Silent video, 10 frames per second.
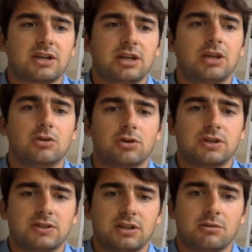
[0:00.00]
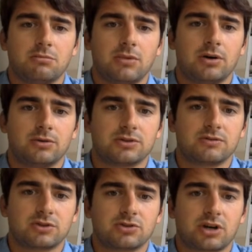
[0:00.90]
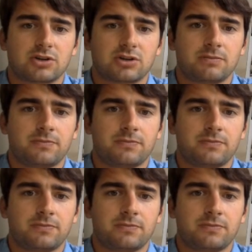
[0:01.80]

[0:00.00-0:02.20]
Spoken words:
increasing the modes of instruction,